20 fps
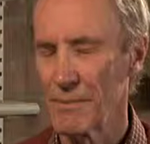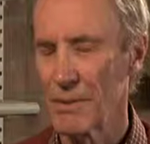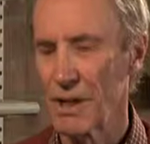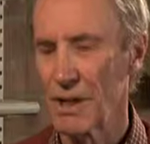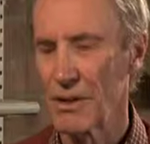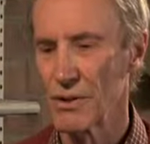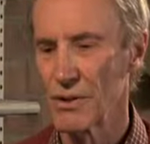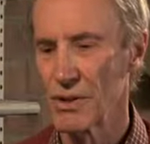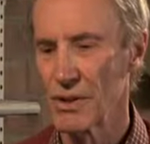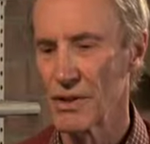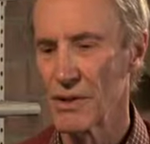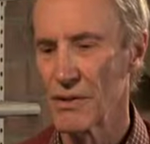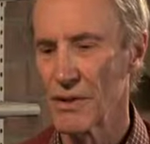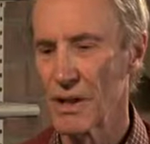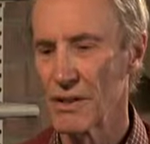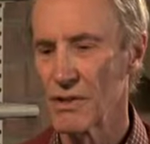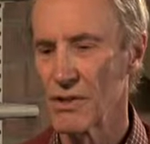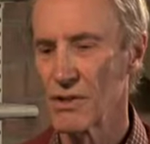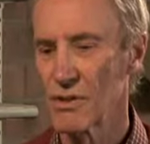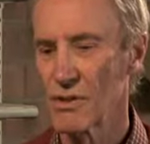because it
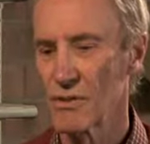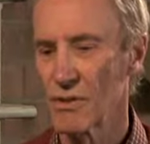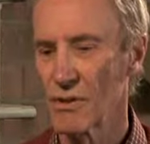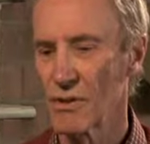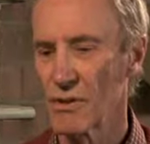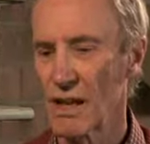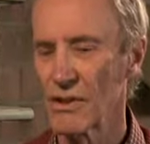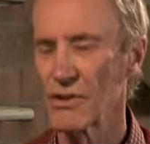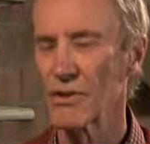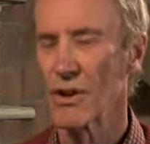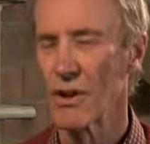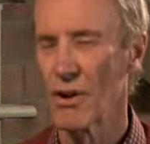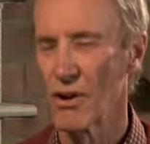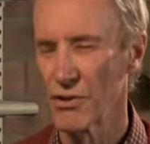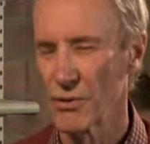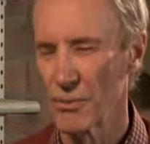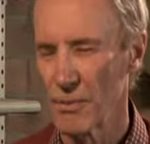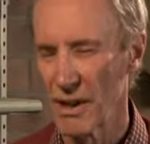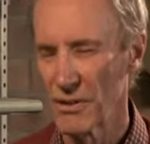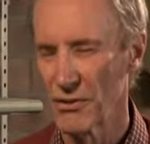doesn't
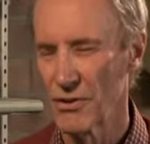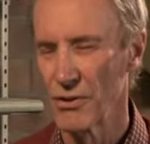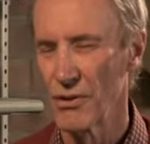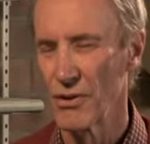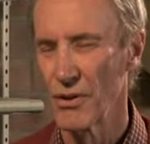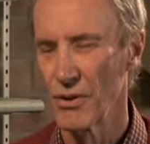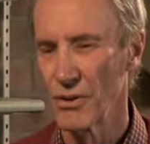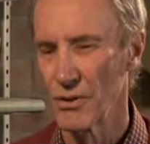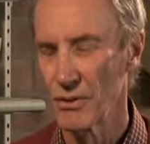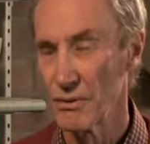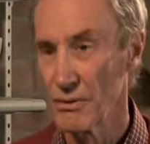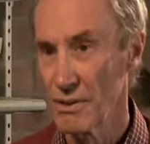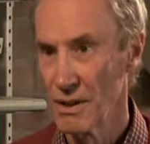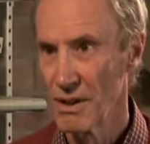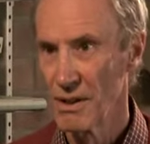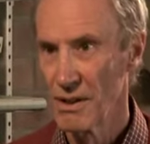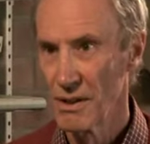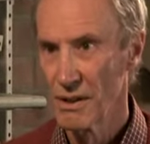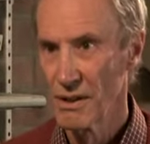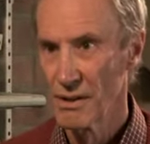cost much to
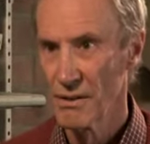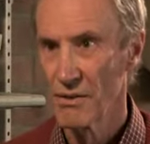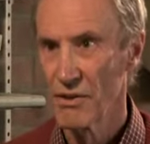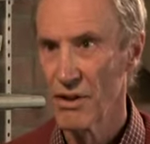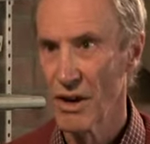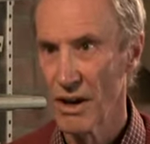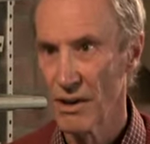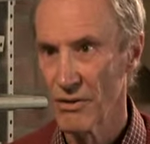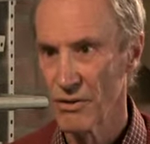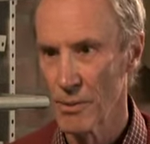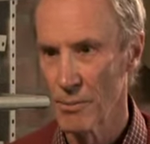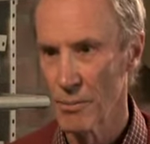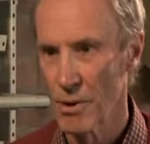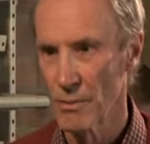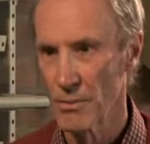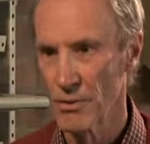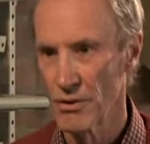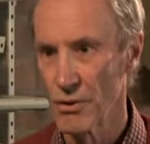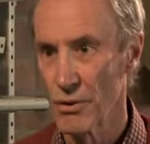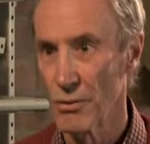change the
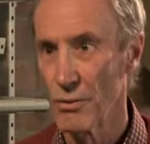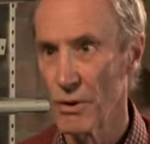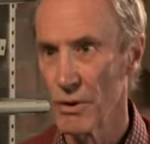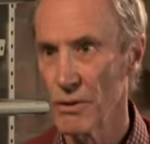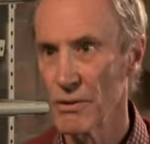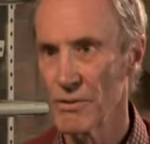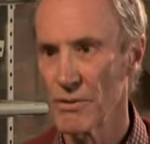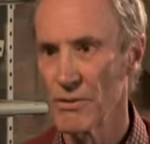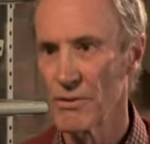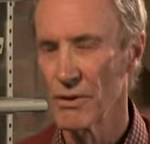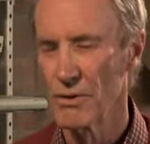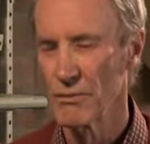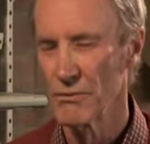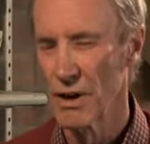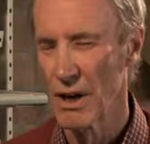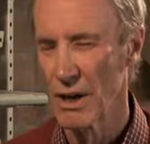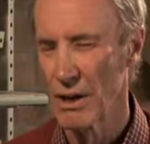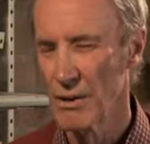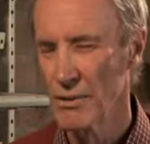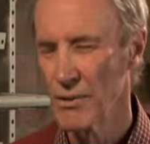properties of the roof and
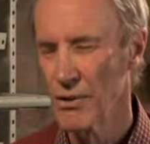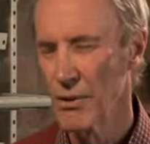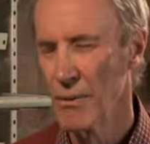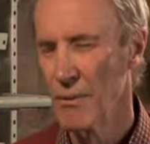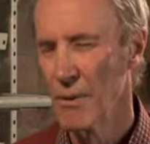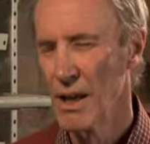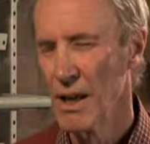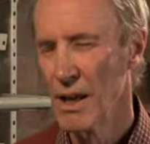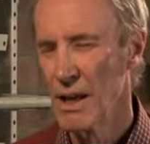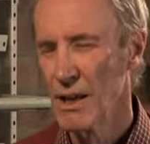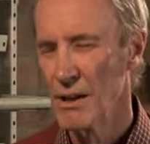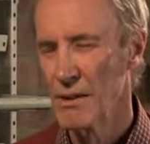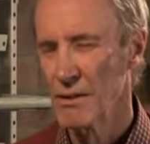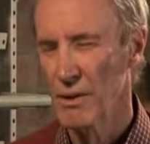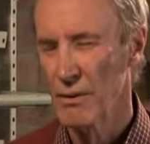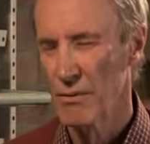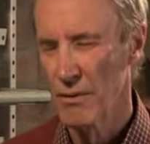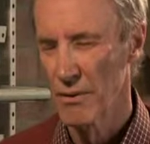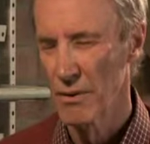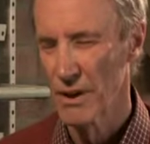roads
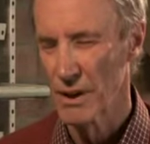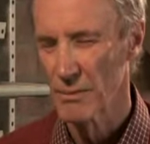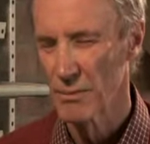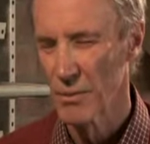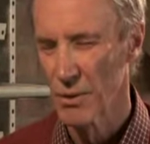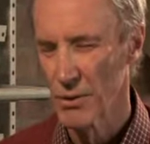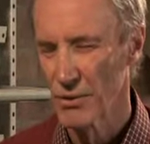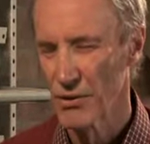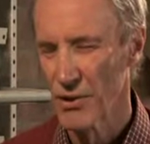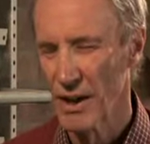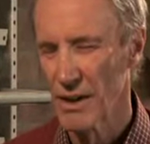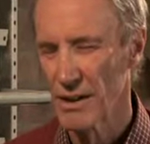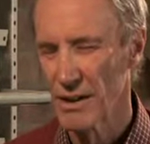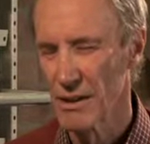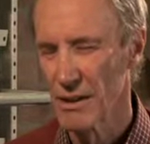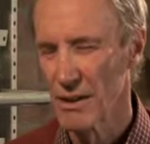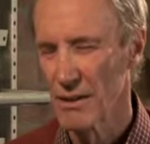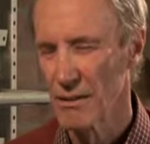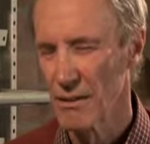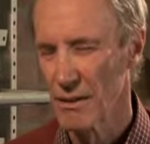to reflect more sun
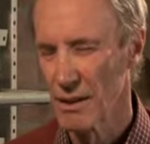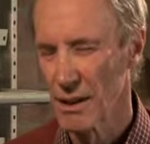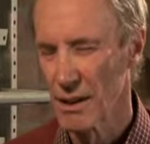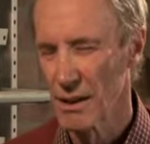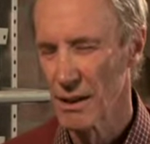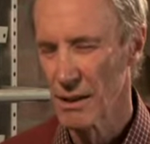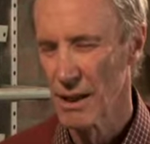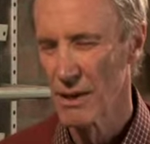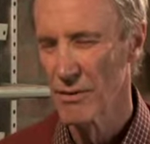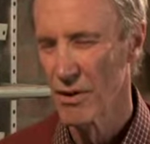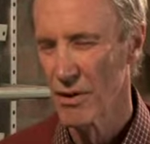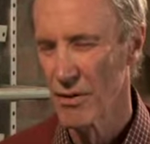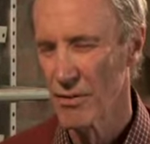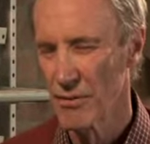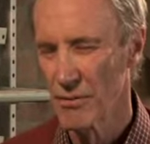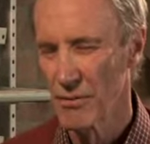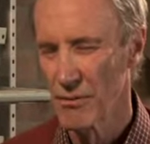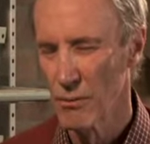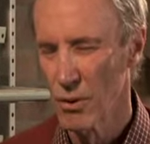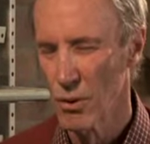and give off
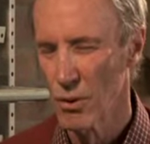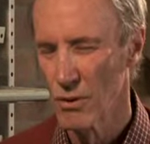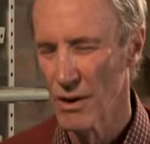more